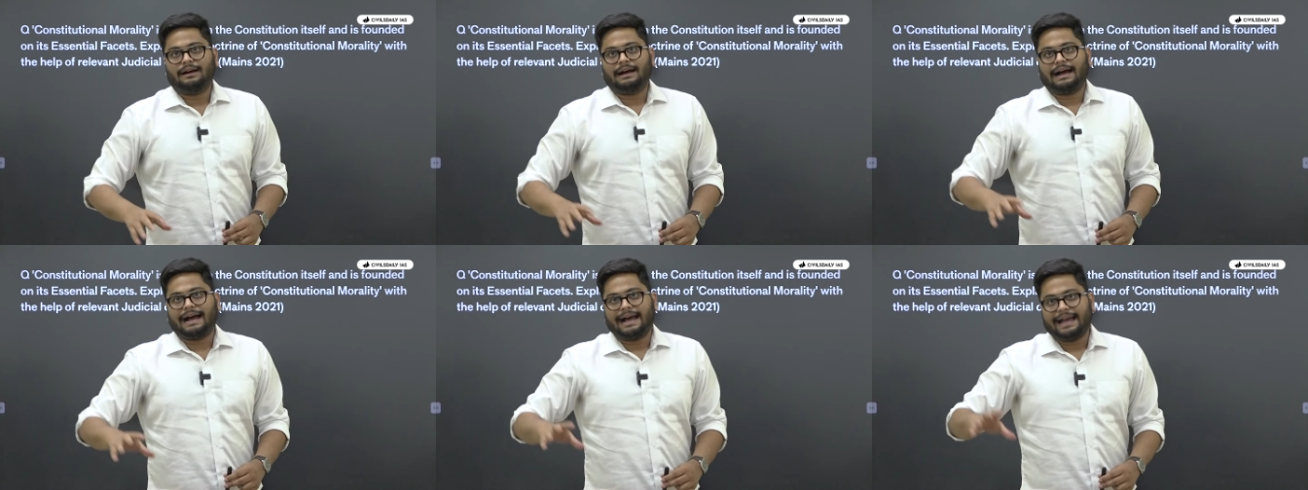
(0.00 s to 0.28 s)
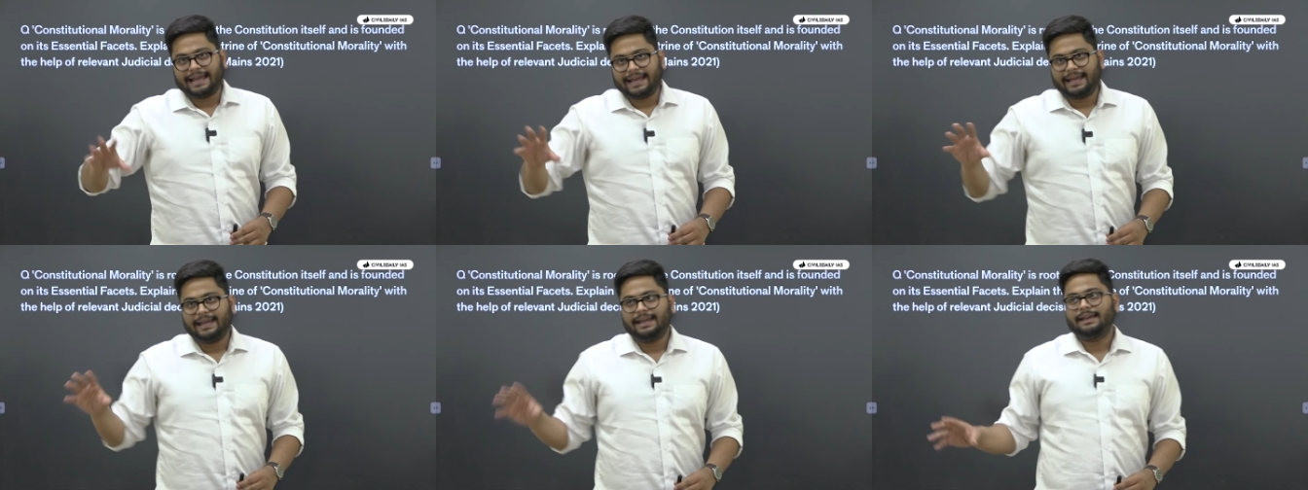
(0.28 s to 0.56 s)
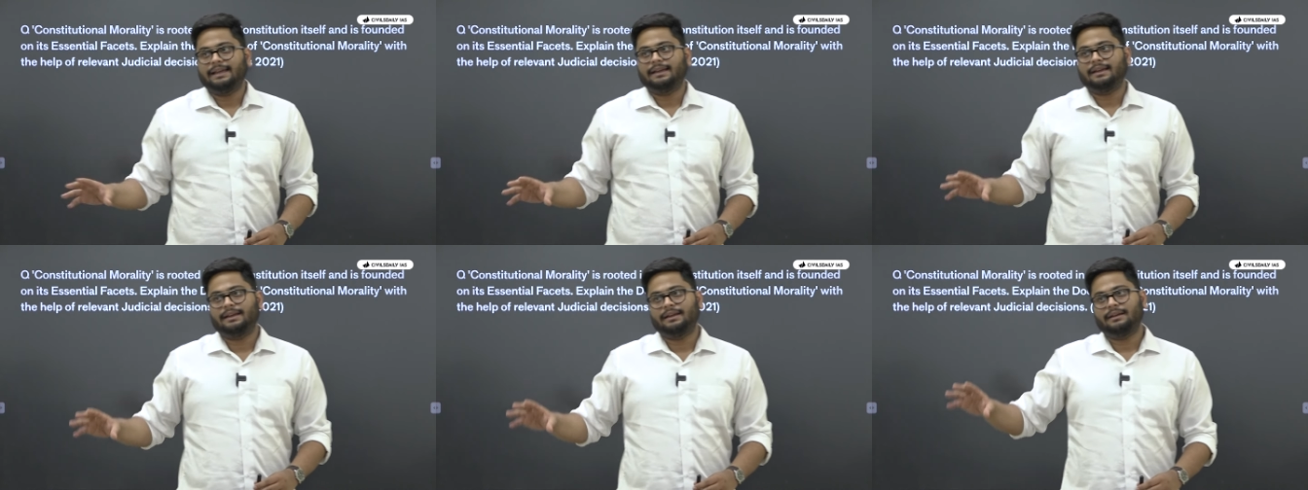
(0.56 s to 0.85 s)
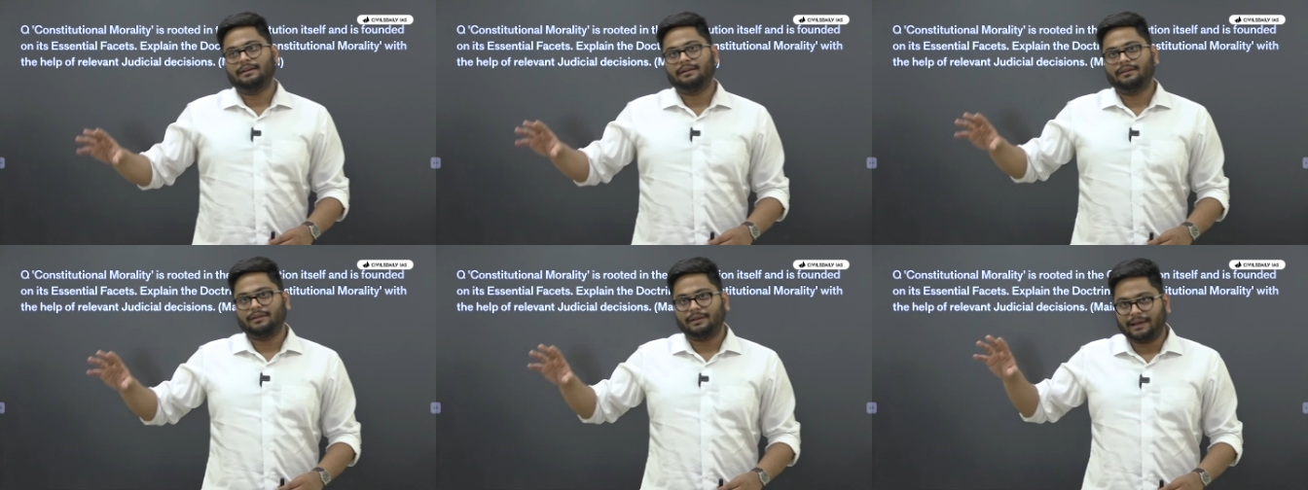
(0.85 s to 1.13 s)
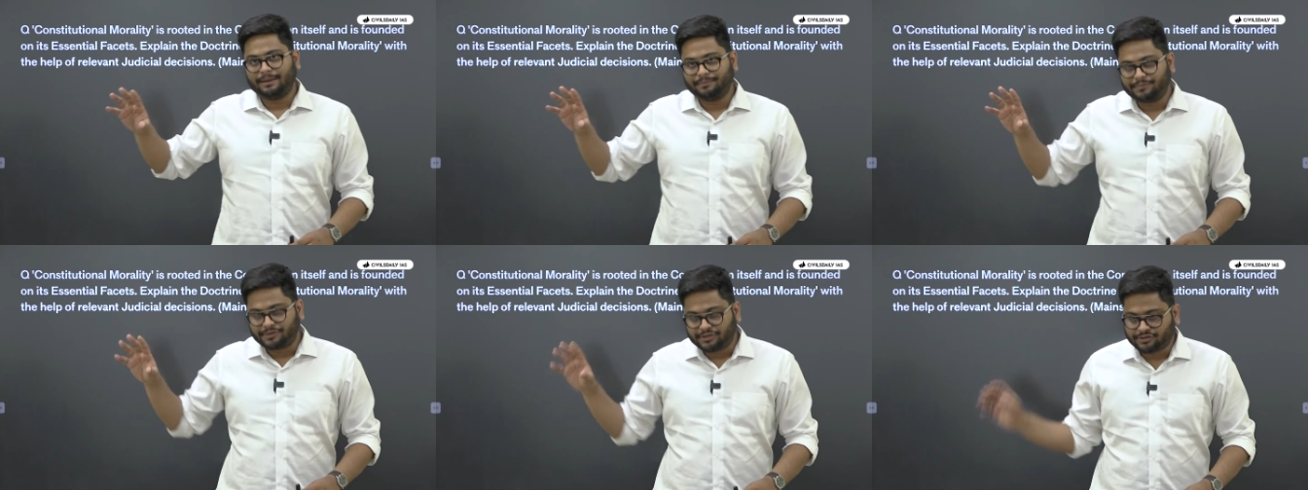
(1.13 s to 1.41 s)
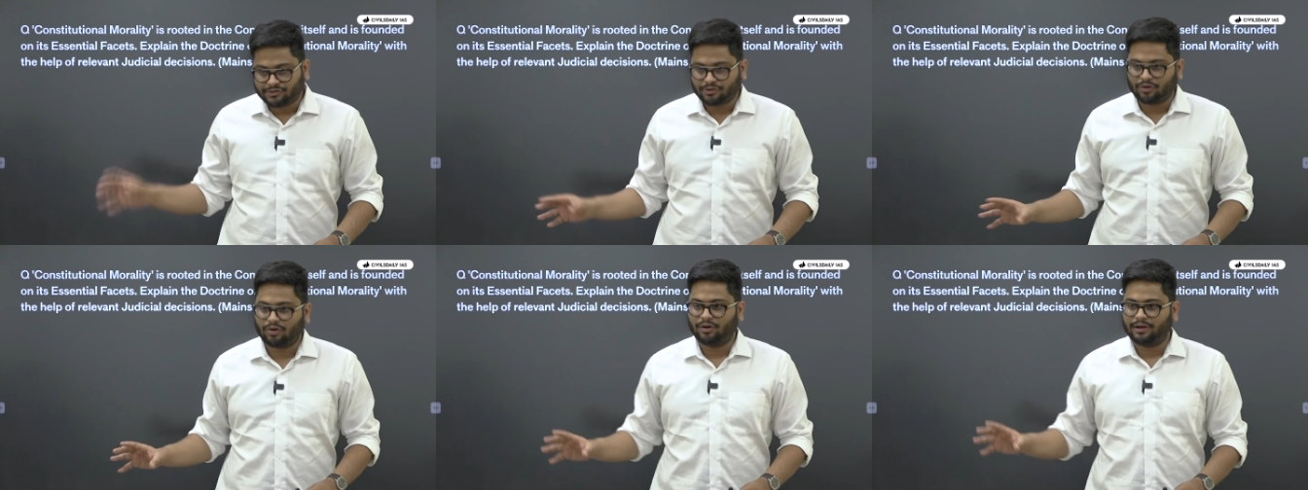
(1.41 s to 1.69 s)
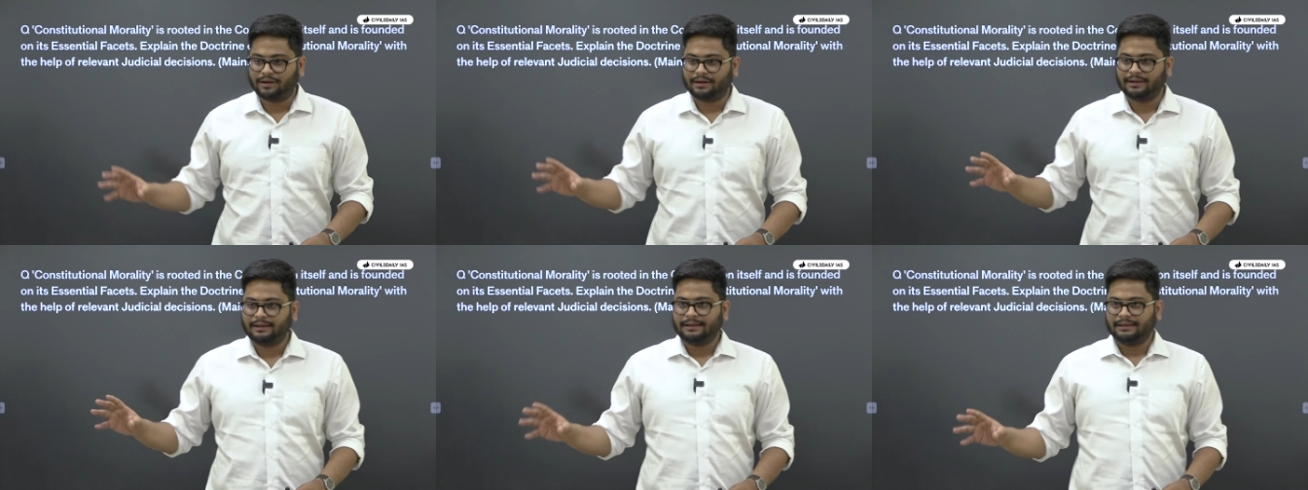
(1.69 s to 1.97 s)
I am
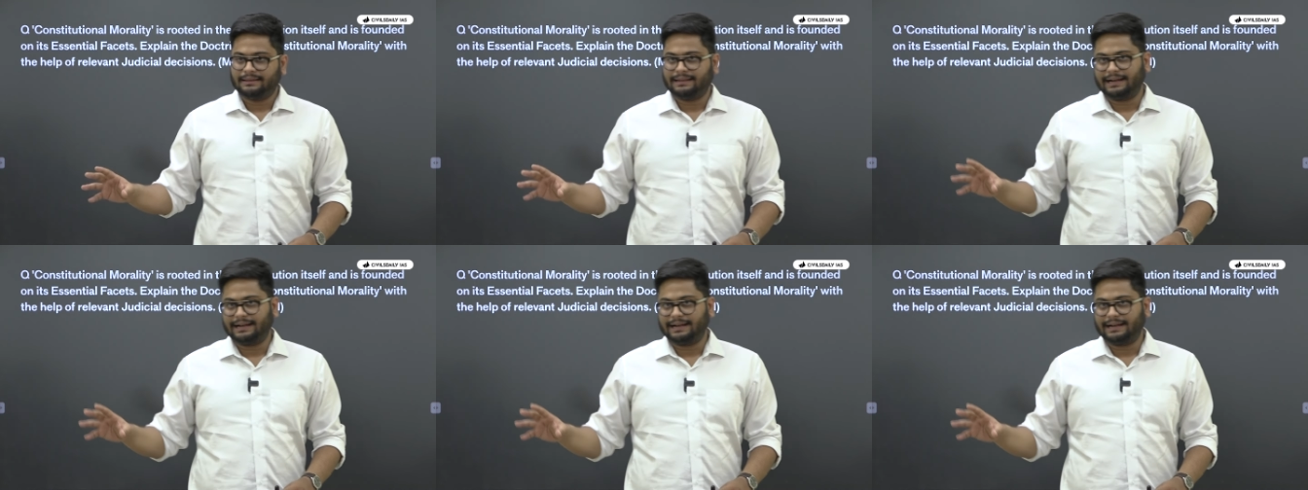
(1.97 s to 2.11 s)
sure